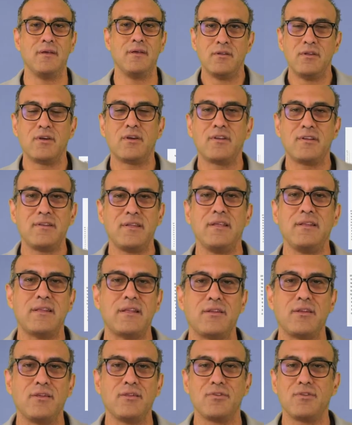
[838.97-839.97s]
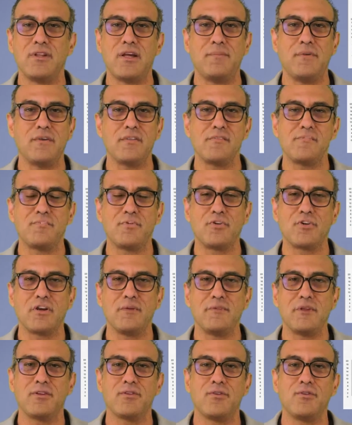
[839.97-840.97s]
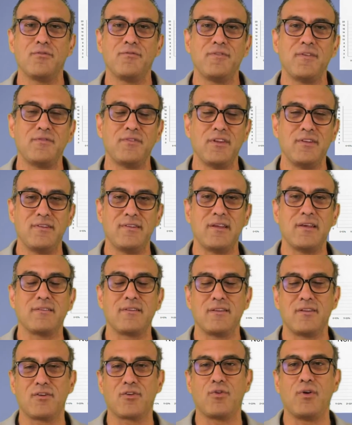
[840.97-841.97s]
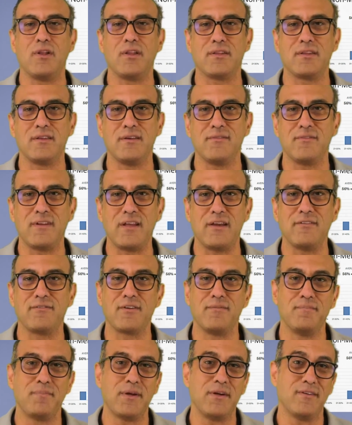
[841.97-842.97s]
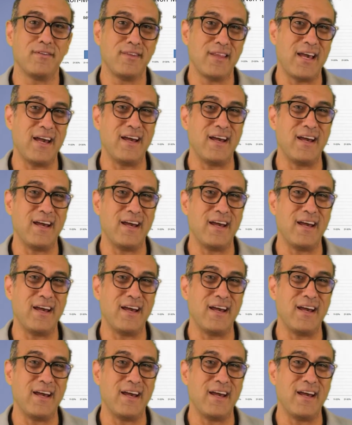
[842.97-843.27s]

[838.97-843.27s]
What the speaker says: You could see that those not part of the program, they scored 56 in their quality of life. Compare